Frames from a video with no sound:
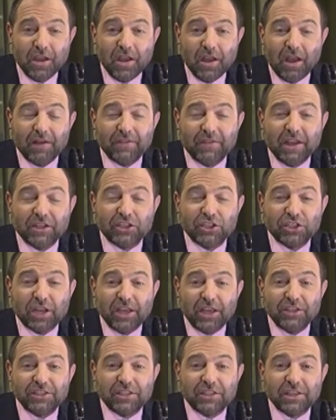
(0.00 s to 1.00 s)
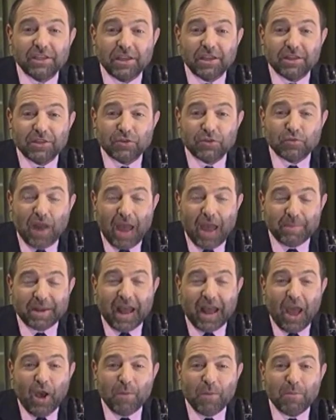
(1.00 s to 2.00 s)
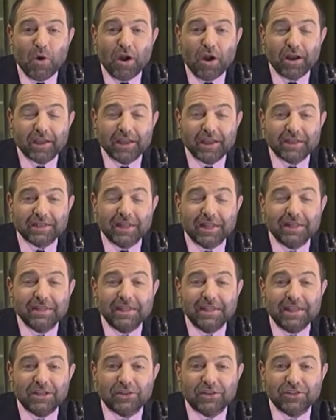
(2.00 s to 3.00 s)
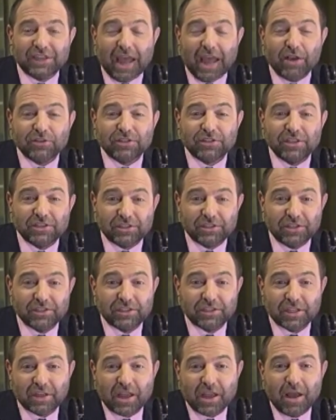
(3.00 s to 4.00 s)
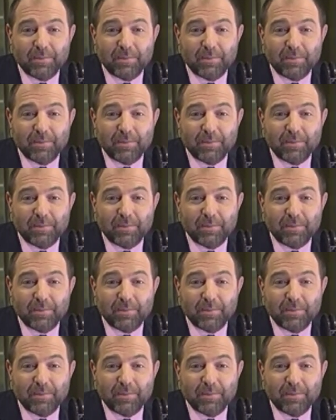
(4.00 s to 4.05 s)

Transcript: of uh, Chasing the Rabbit, How Market Leaders Outdistance the